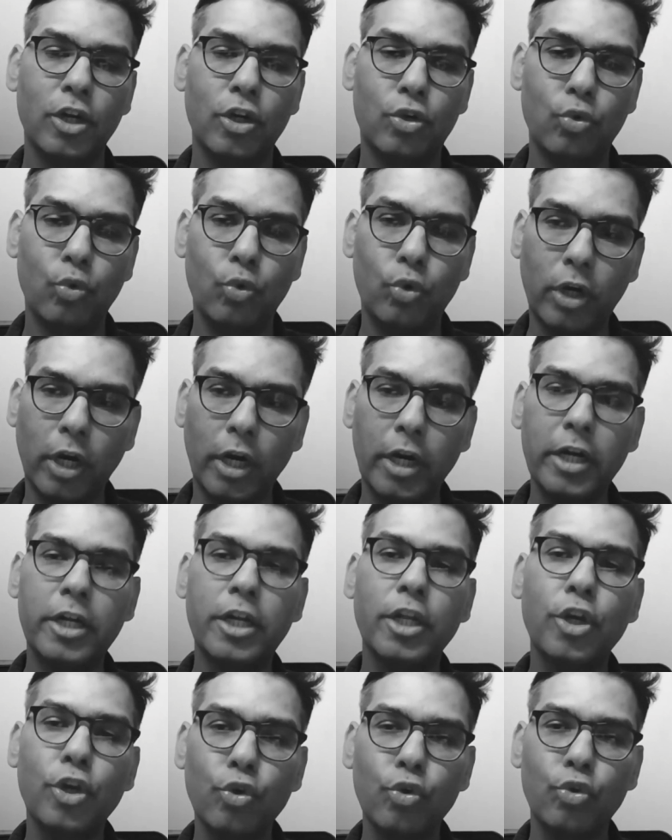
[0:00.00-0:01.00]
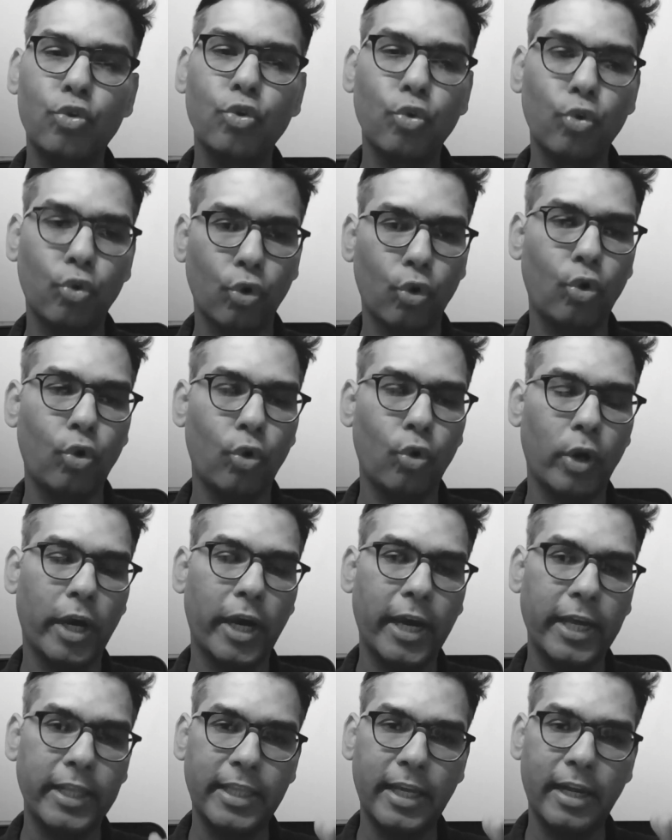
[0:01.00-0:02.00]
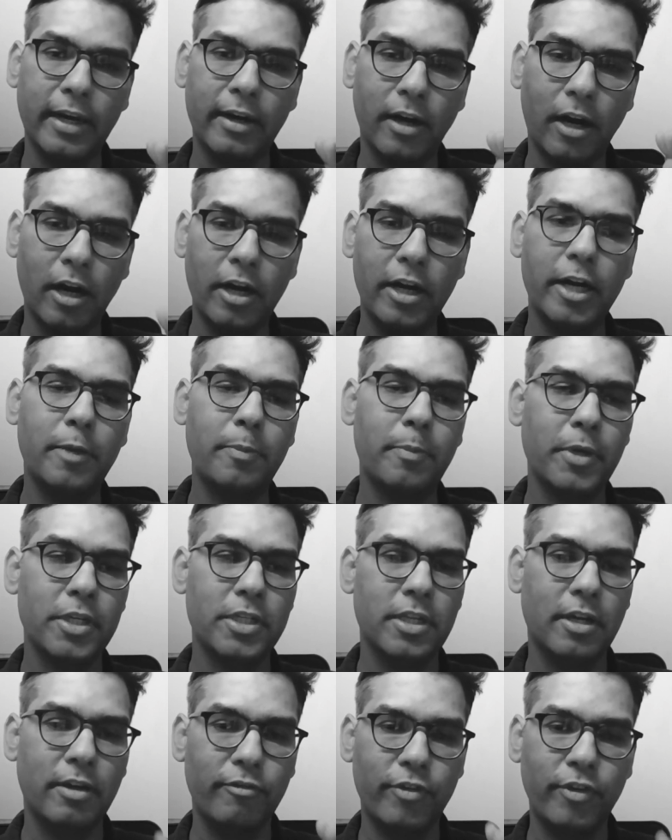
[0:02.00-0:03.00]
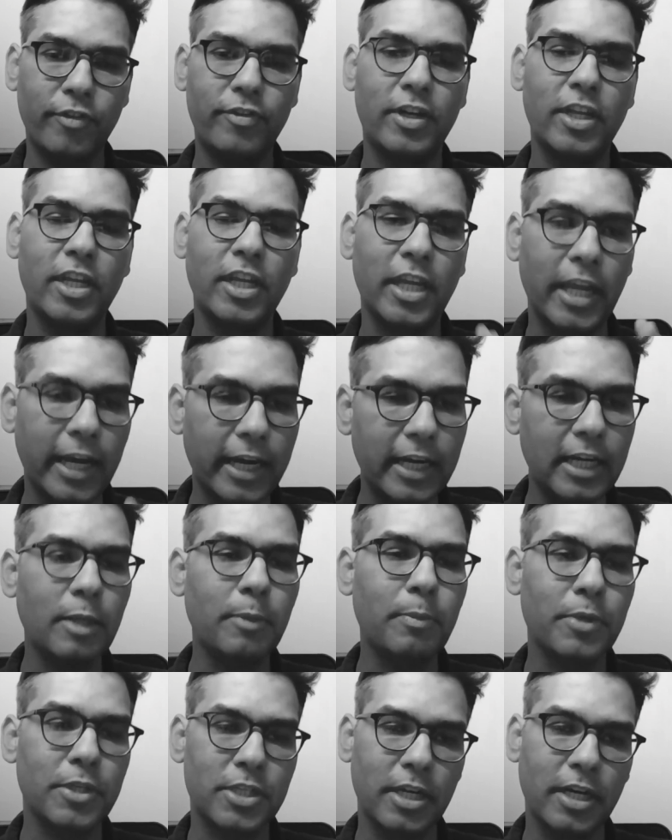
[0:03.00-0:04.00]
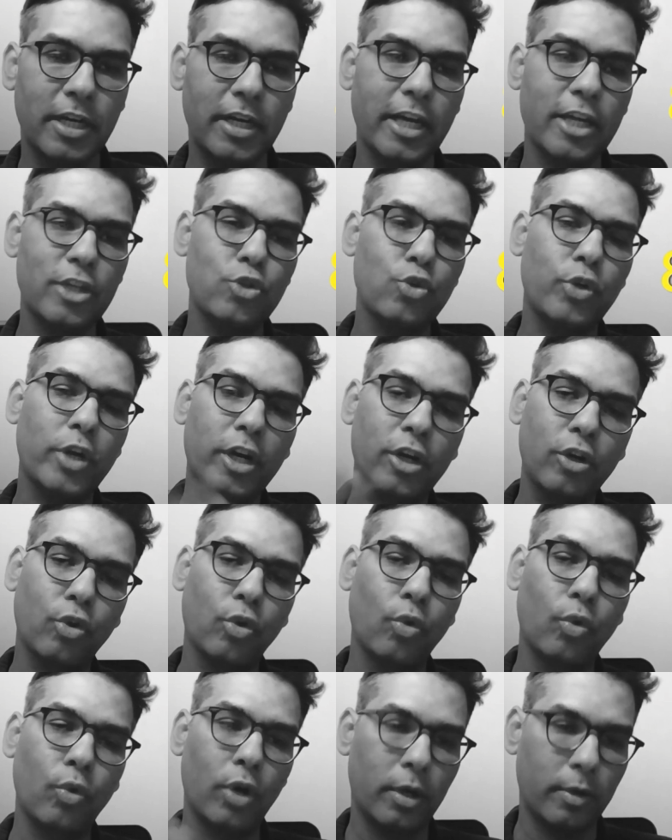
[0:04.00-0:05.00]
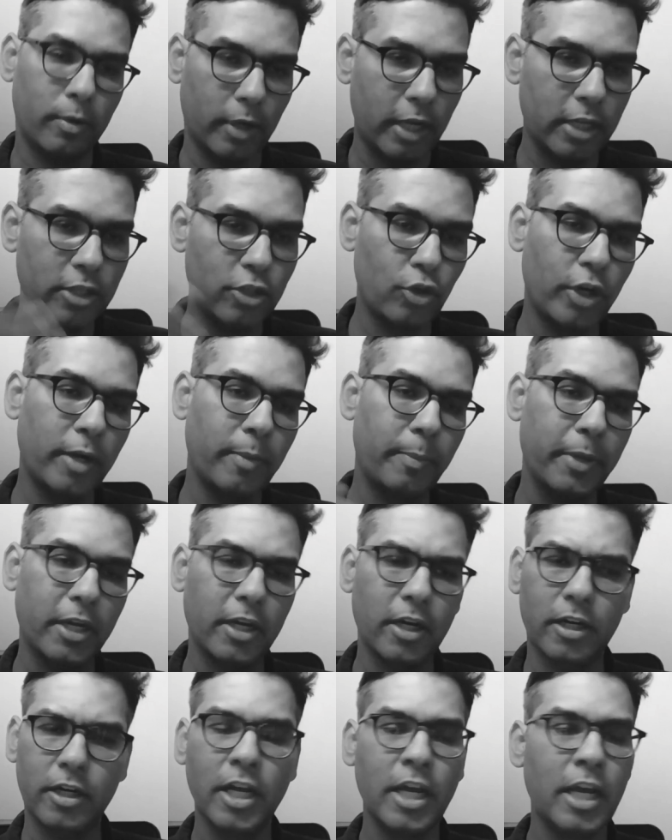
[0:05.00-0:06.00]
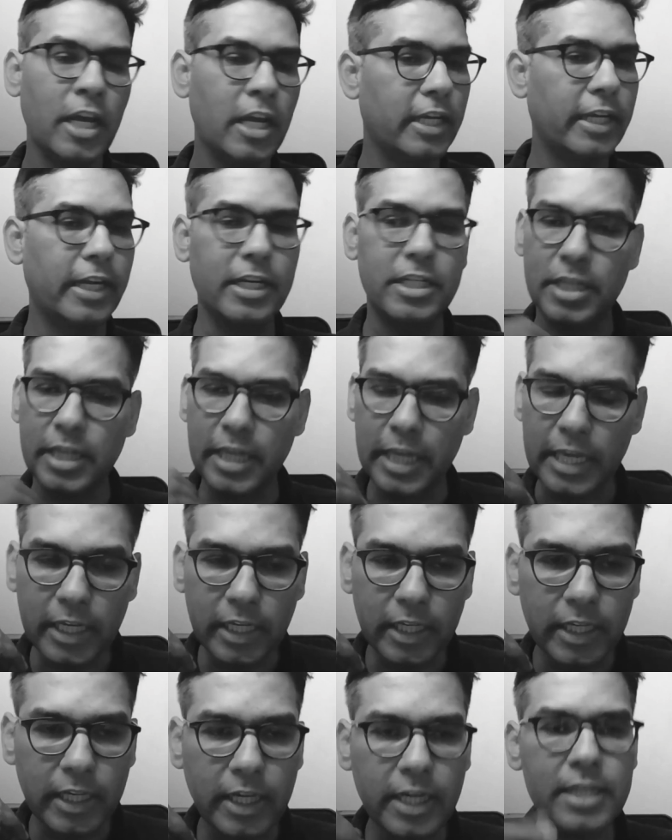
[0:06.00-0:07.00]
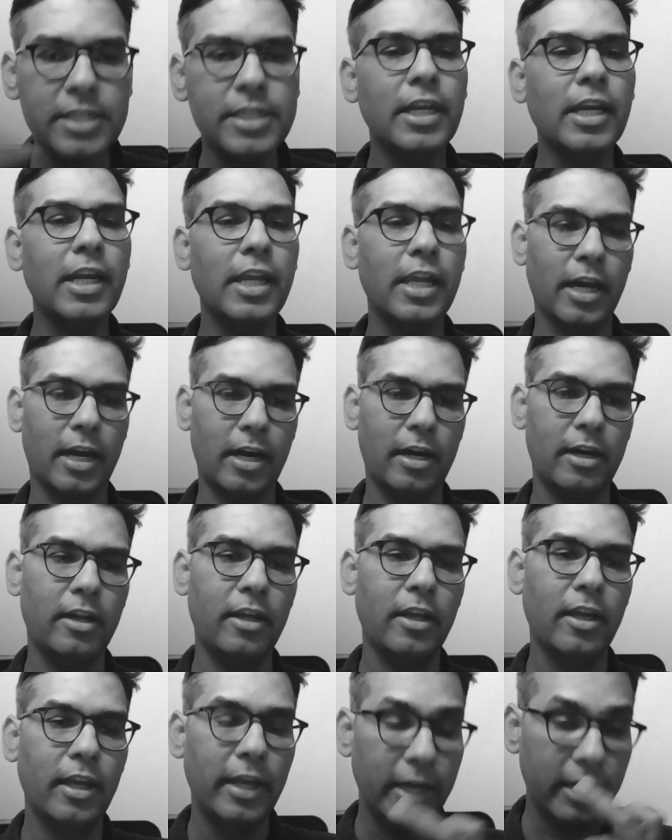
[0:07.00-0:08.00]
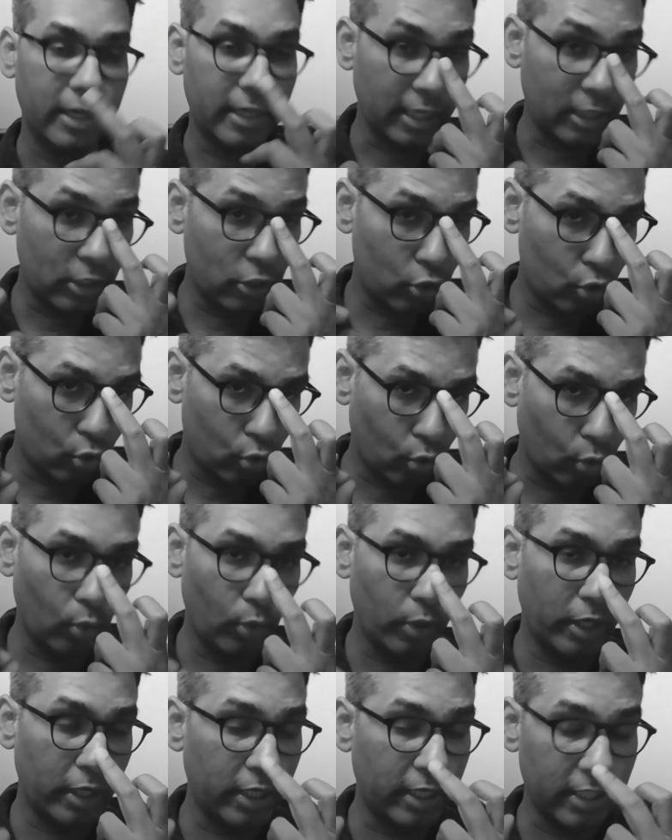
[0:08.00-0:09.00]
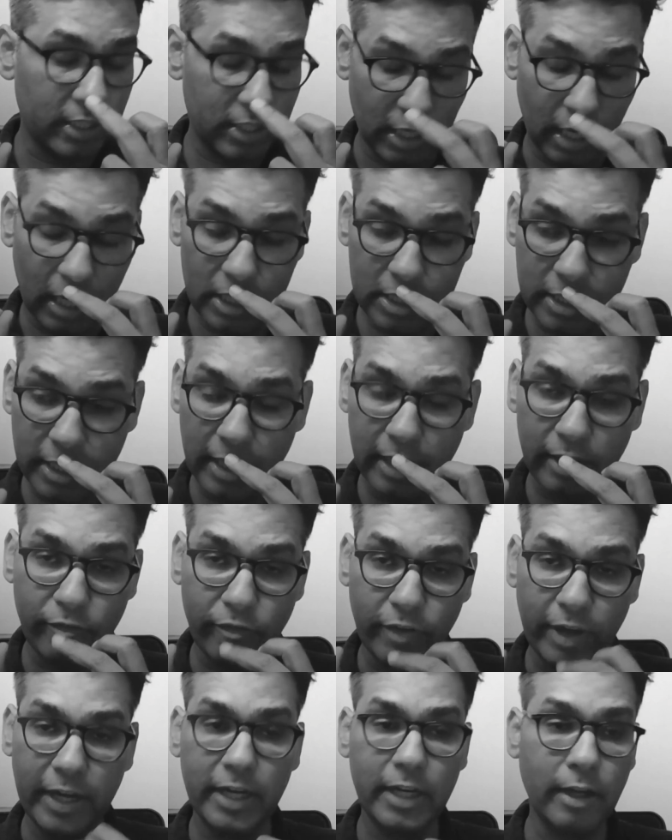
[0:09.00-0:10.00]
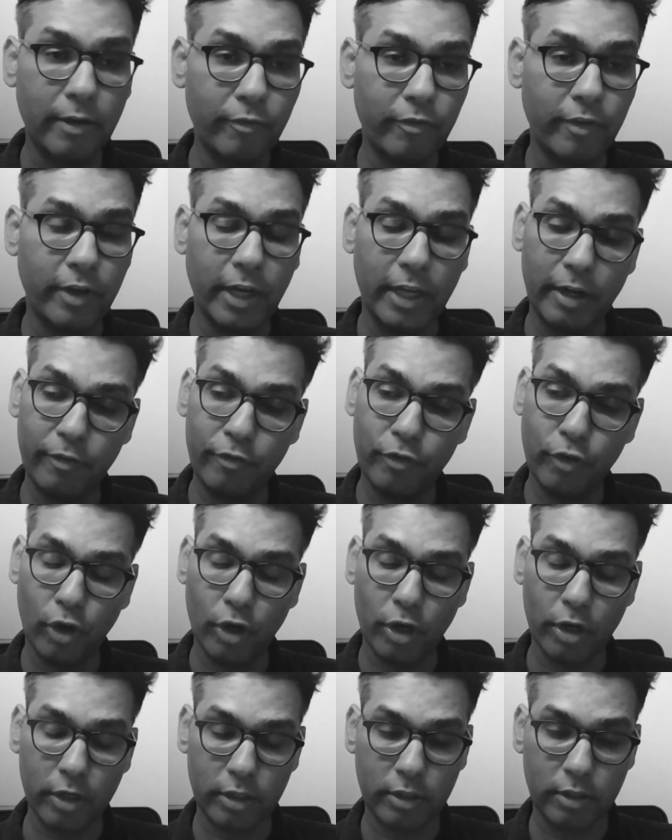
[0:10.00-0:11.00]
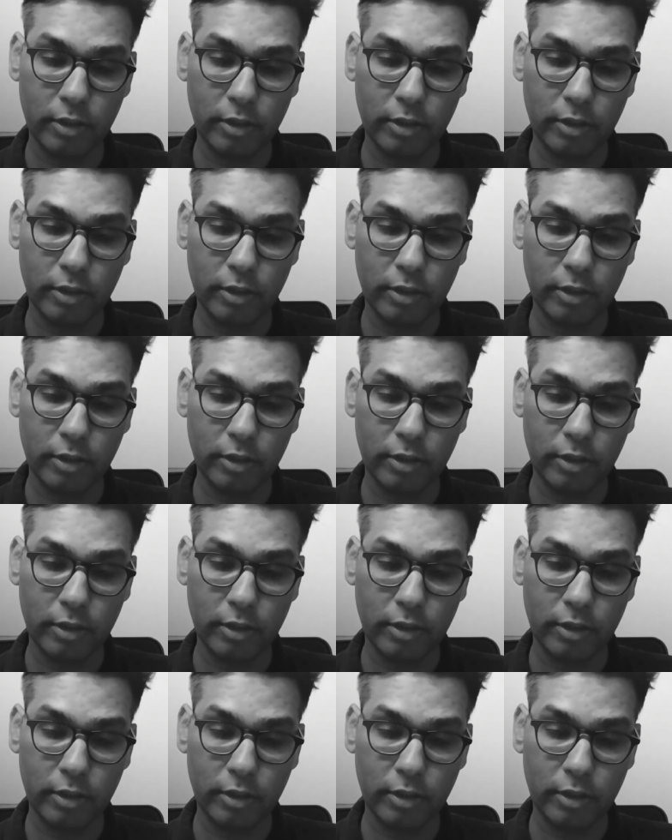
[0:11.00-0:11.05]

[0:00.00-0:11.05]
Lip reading: to continue to grow at that 100%, 50, 80% as you get grower, as you get bigger, gets increasingly hard. It starts getting very tough. And if you're